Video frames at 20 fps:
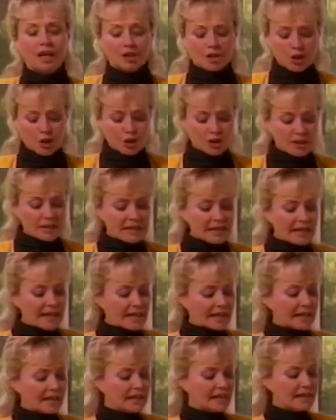So you
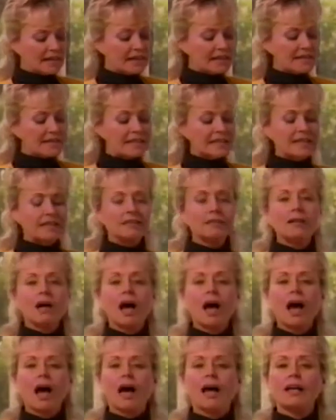see, this is
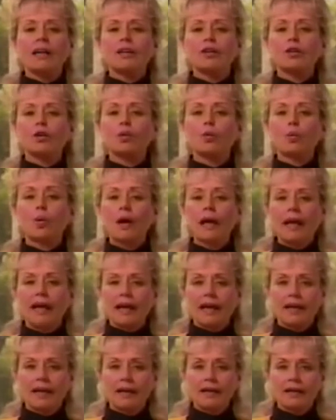not the
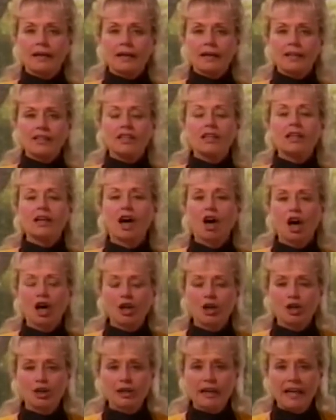way to
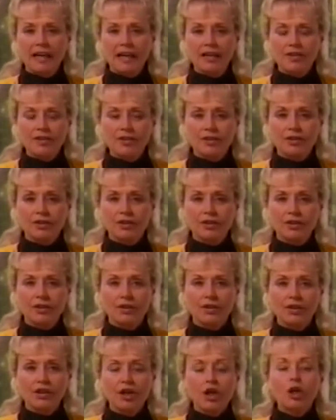conquer cancer.
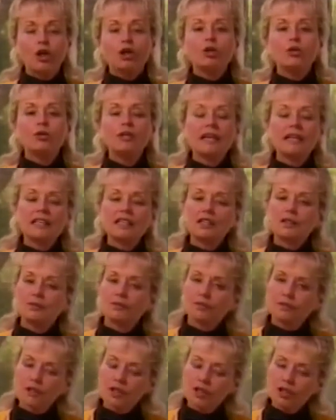You need to
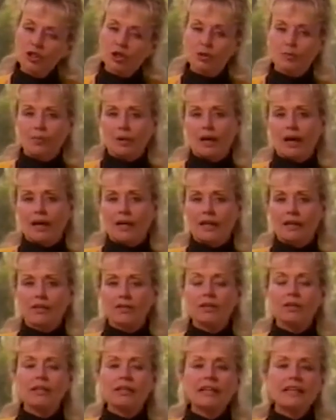feed your body.
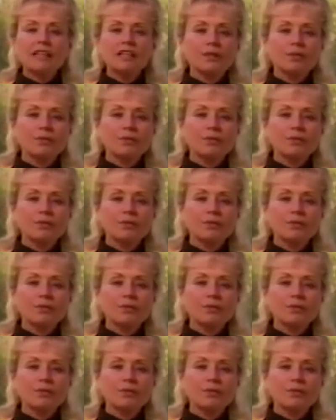You need